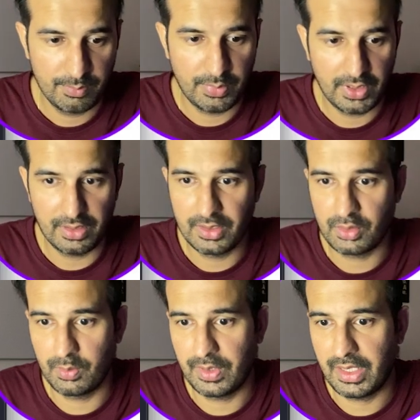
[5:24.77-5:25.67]
print
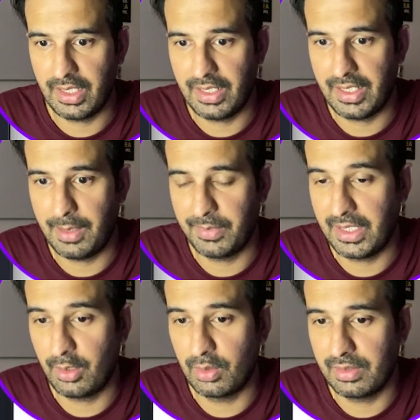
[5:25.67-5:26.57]
this over here and I'm
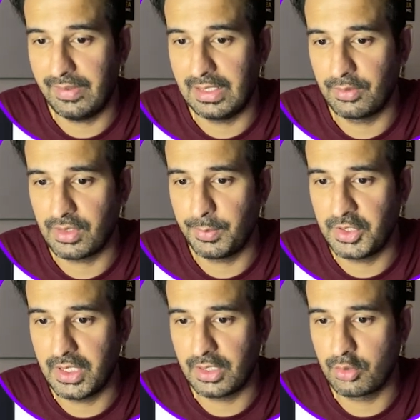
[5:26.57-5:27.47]
getting all the values,
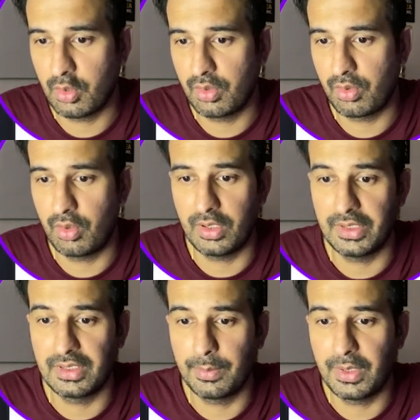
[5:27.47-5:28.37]
Abhishek, John, Ron,
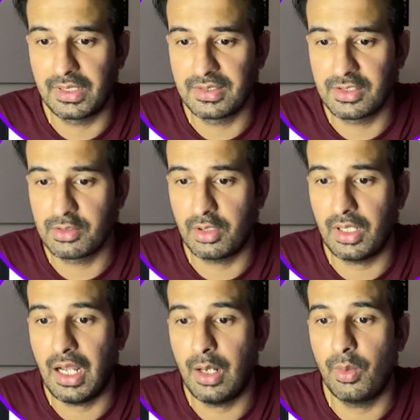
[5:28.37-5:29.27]
Aditya. But this is not
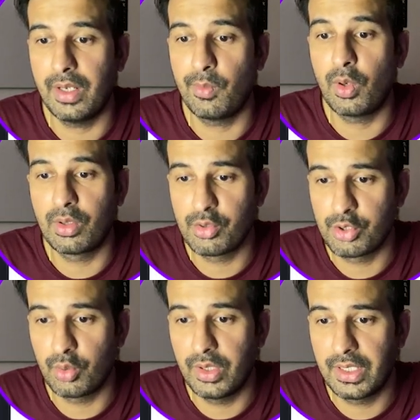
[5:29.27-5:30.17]
how I want to
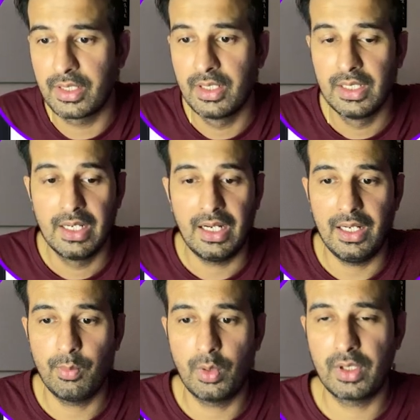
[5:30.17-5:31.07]
show it.
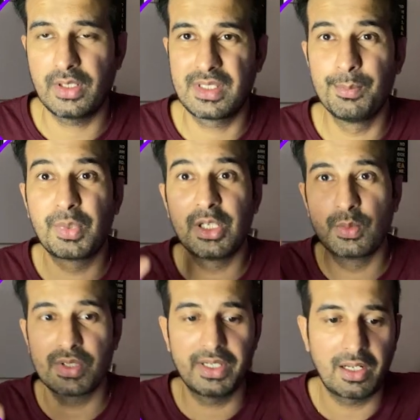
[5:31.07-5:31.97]
I want a simple
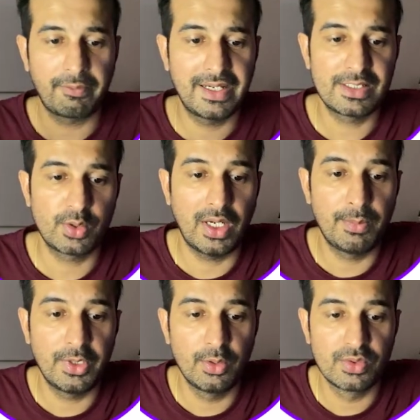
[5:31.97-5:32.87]
user interface. So I'll
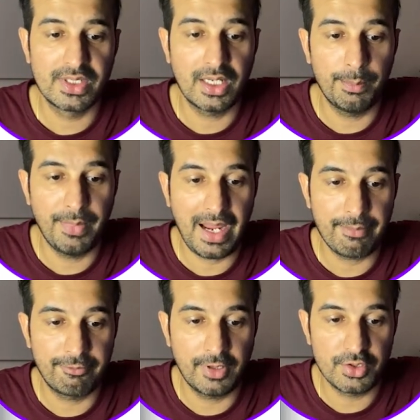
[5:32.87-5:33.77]
be using a
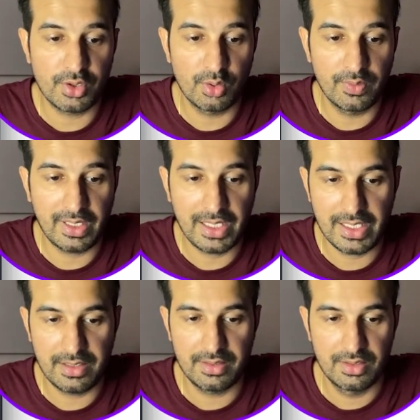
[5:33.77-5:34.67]
map function over
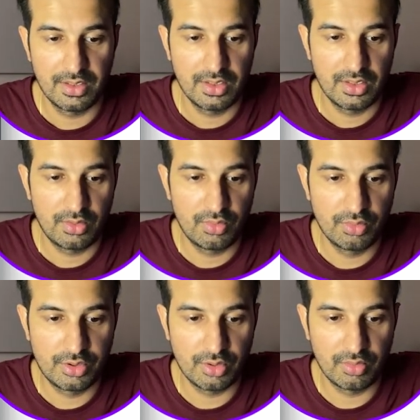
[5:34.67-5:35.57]
here to
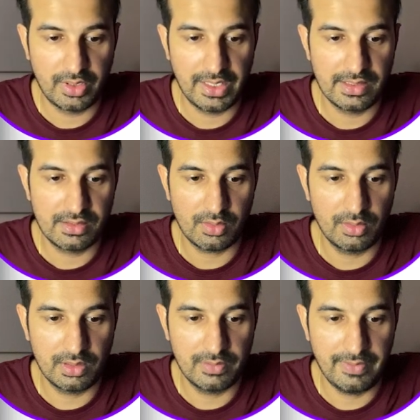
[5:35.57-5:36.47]
showcase
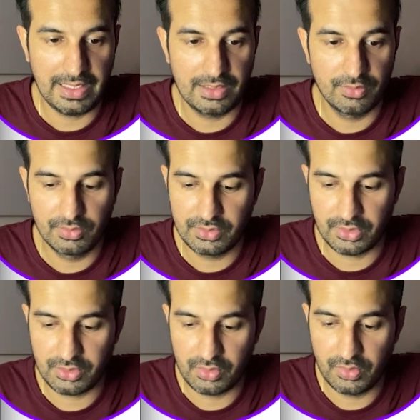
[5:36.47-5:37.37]
all the values.
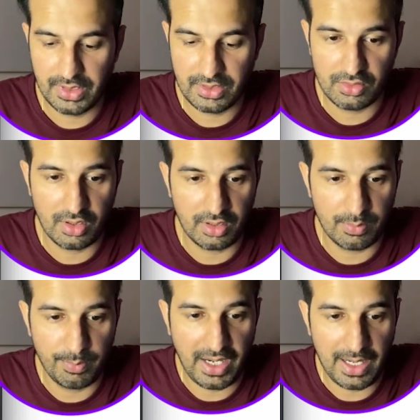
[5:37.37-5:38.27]
So
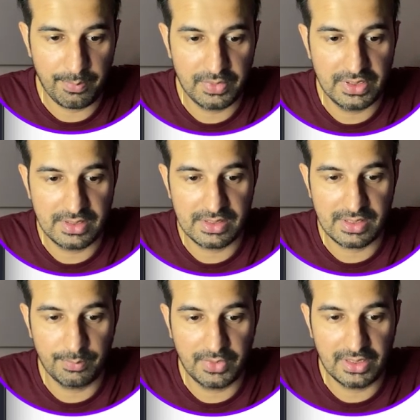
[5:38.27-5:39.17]
students.map, this is
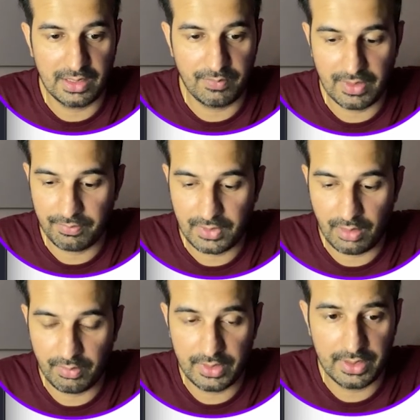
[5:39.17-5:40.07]
something that we have
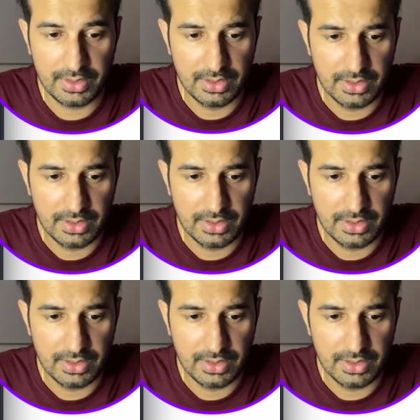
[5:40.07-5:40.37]
covered